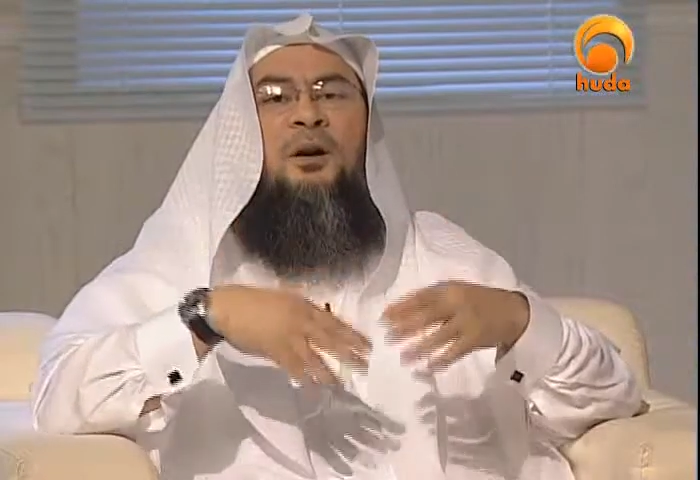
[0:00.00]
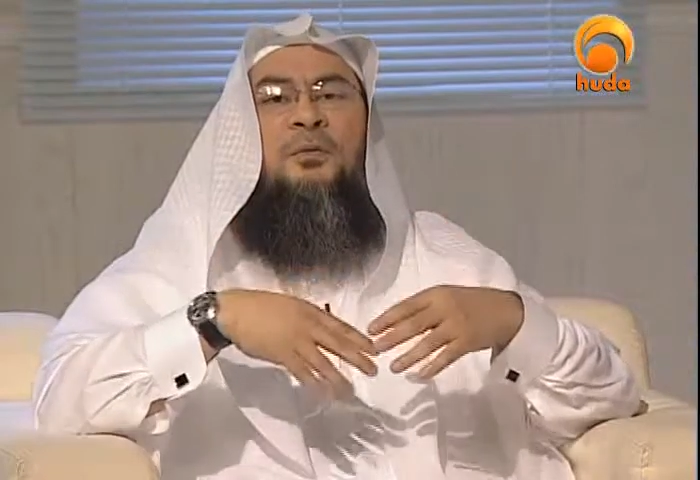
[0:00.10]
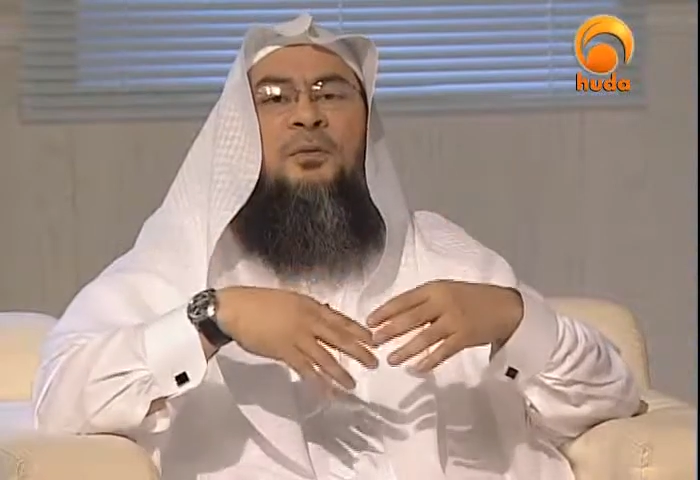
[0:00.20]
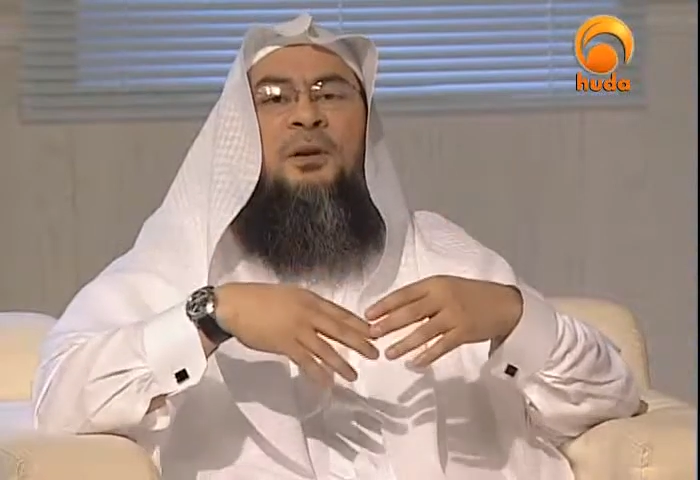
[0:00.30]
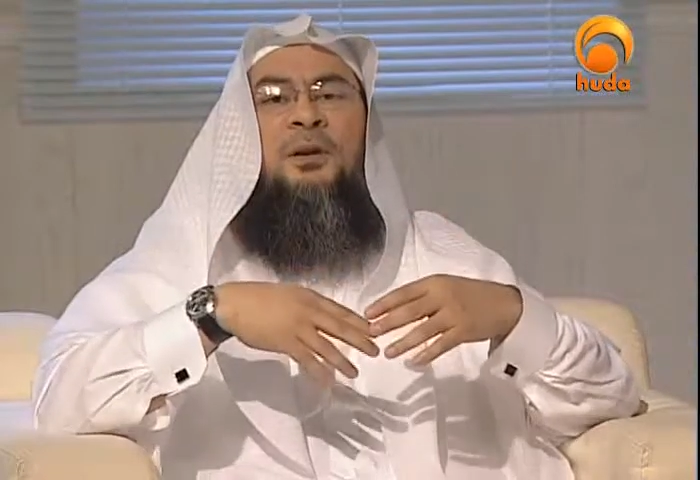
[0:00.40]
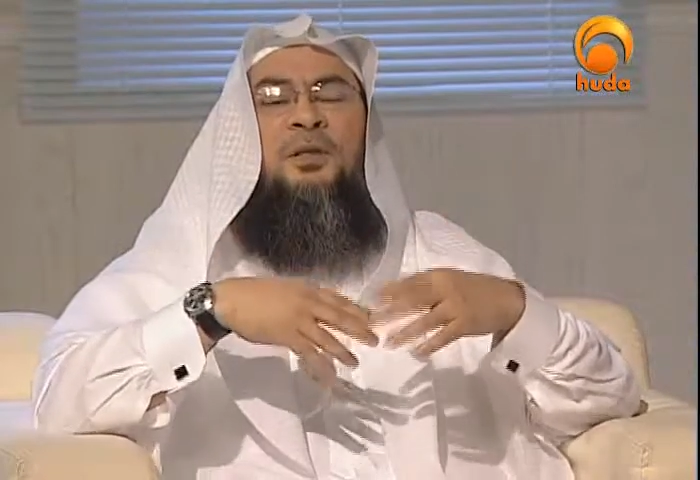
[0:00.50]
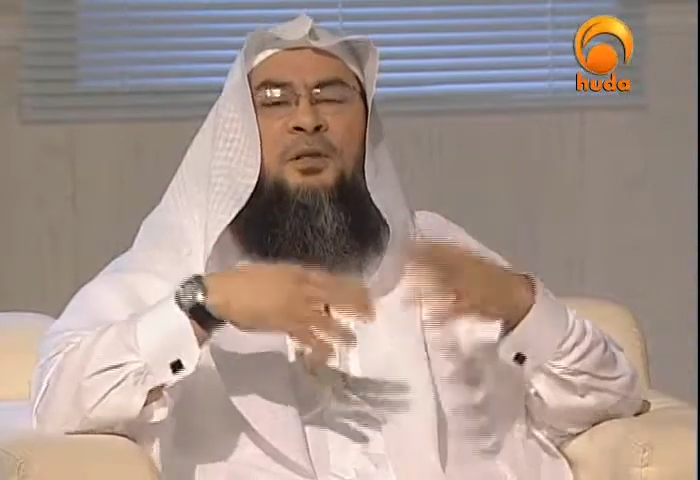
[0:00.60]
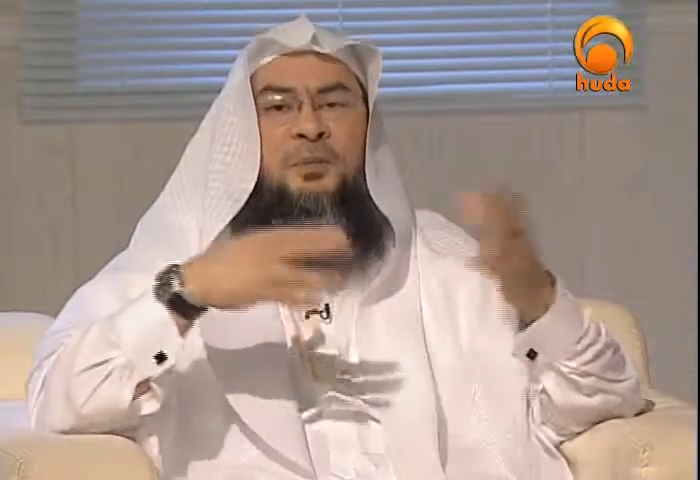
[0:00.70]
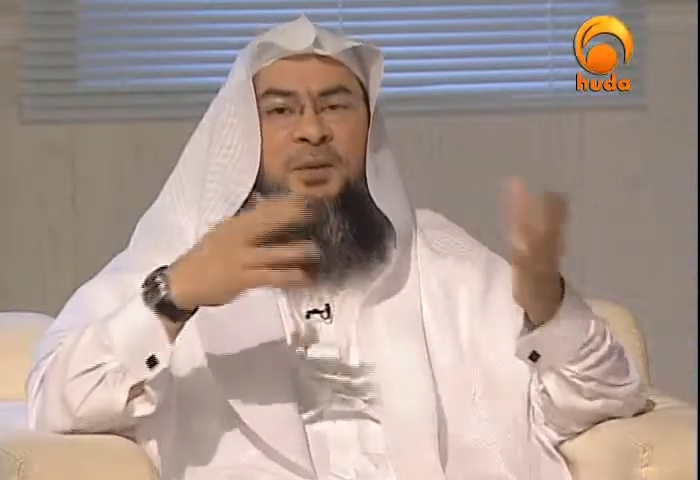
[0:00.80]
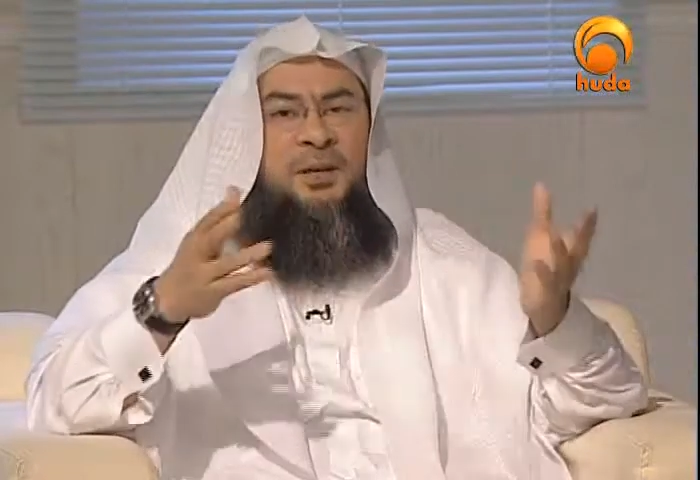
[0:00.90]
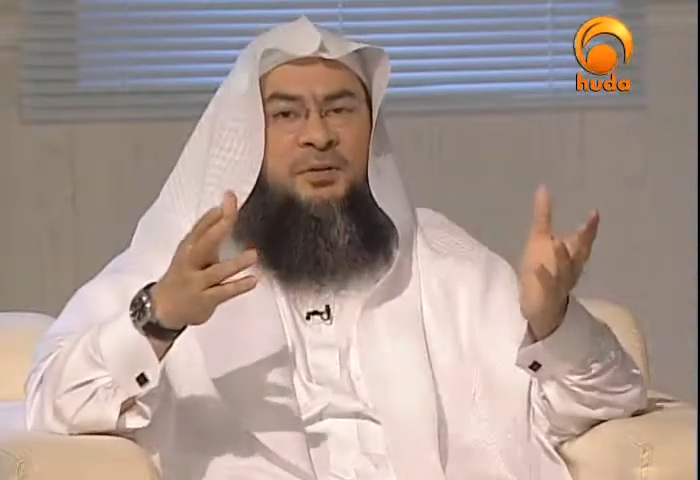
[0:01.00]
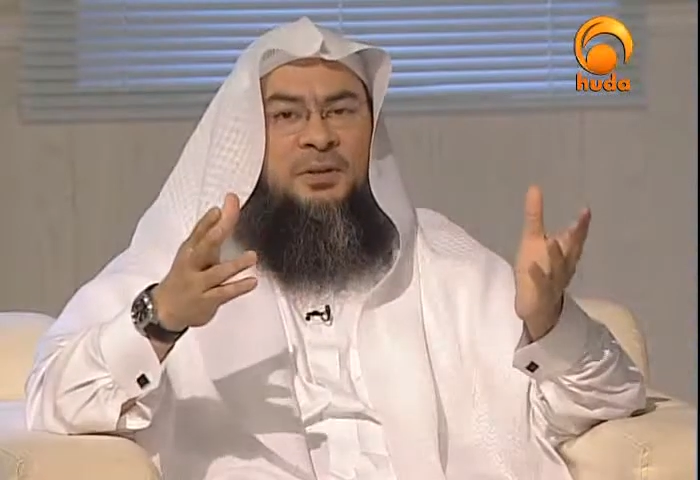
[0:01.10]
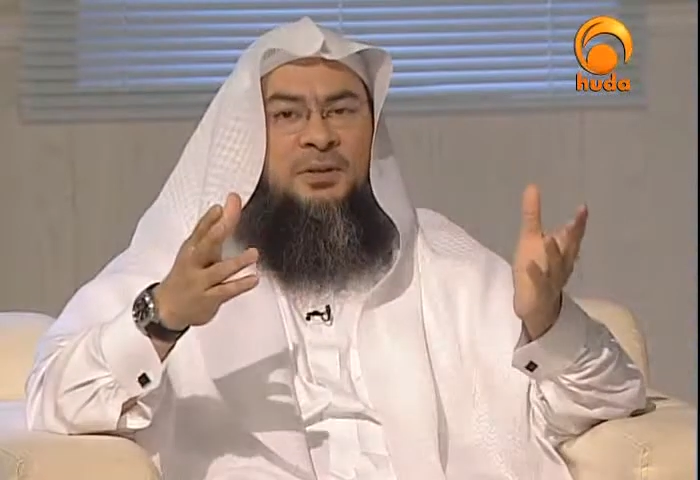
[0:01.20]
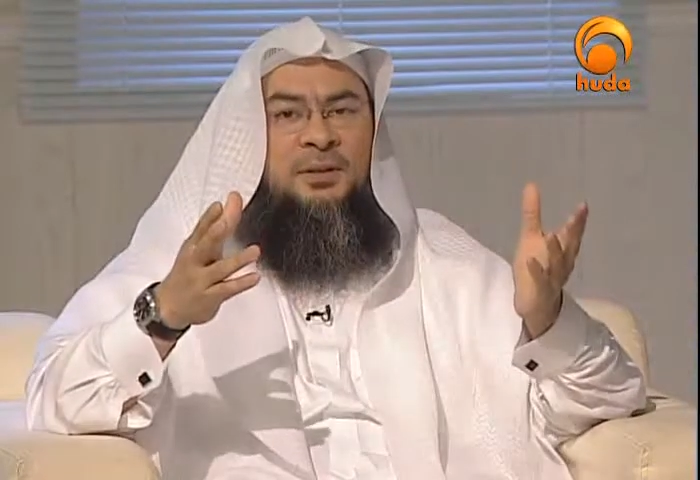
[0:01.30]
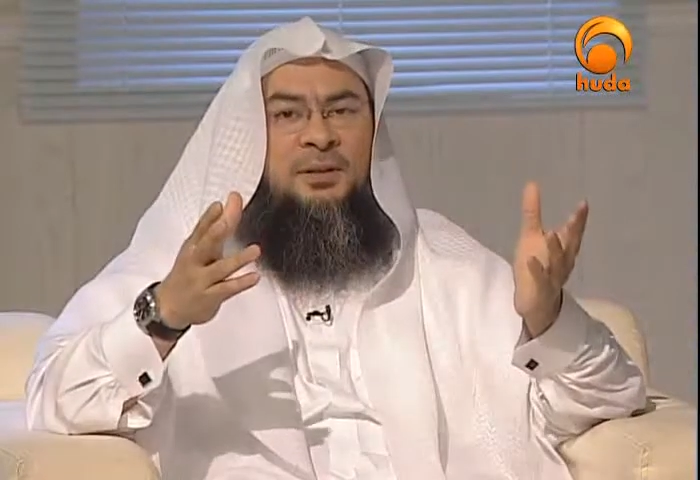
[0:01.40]
of the
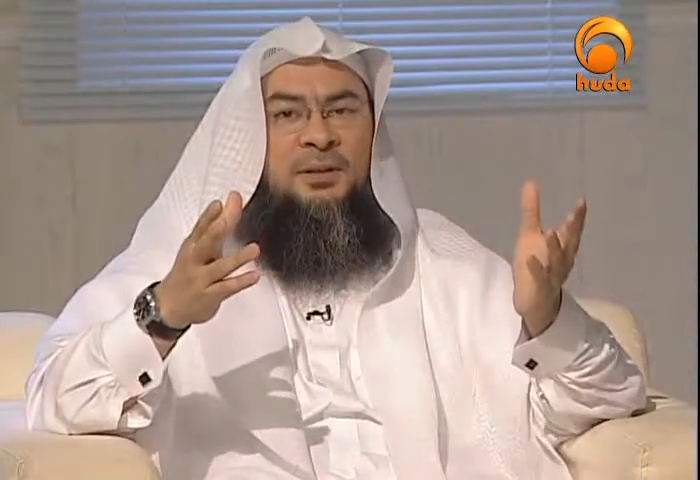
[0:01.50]
believers.